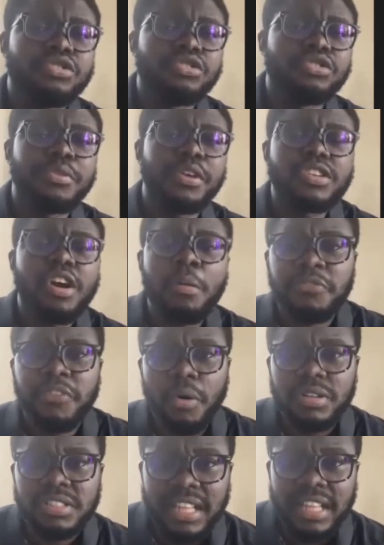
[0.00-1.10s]

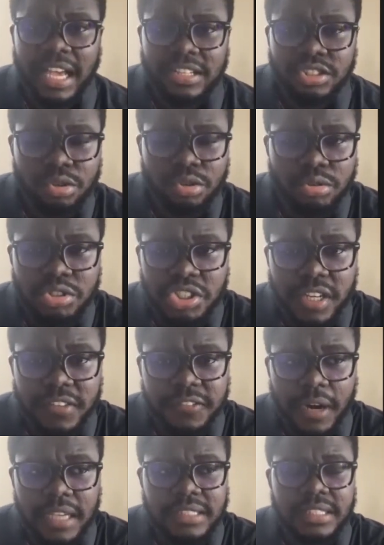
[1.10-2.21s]
youtube.com/Toluche
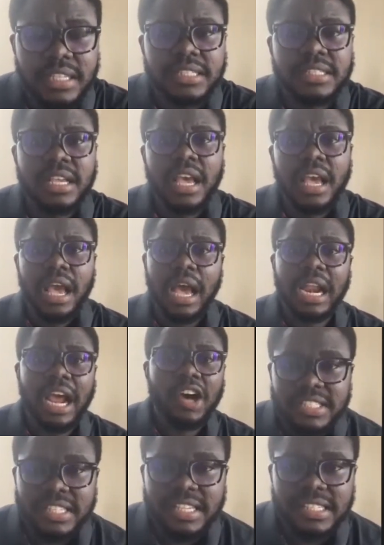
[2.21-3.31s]
Francis. I also have
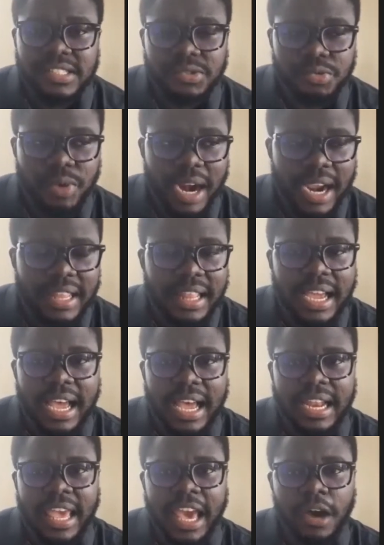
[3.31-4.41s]
courses, right, that
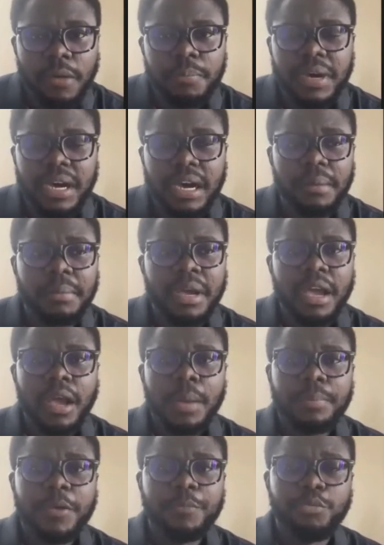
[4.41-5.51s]
can help
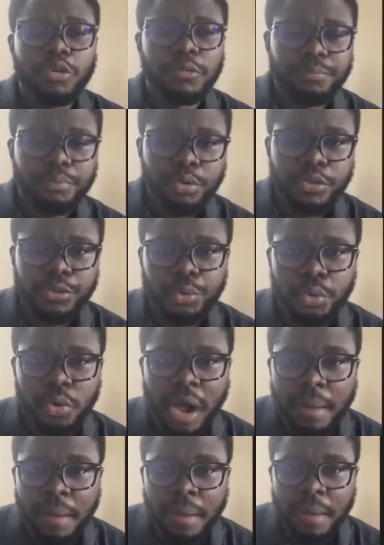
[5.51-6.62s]
people pull through. I'm
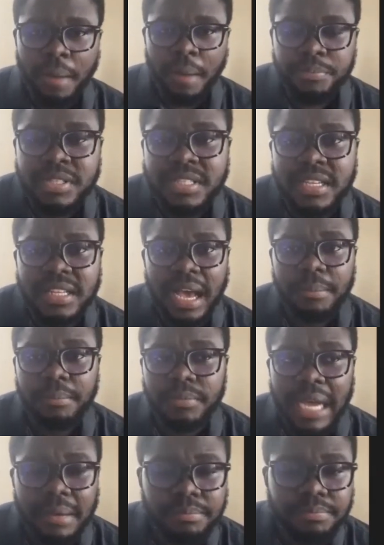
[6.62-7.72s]
putting
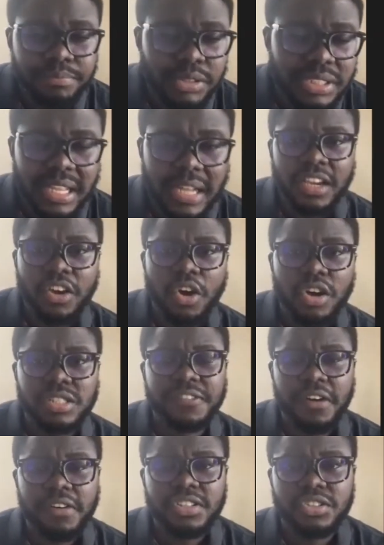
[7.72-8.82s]
out a course very
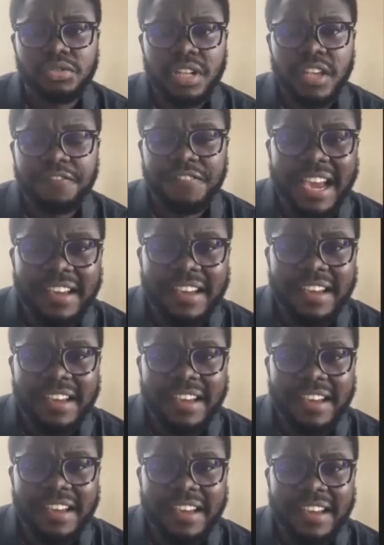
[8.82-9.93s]
soon, a
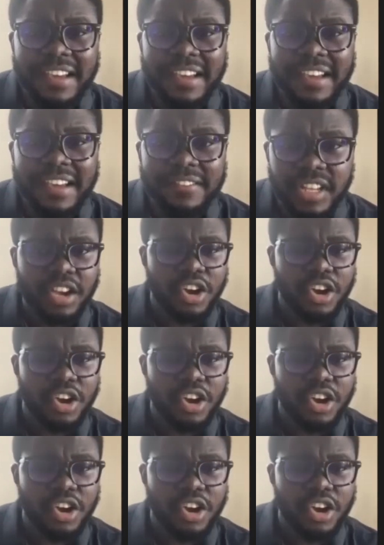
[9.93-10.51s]
5-day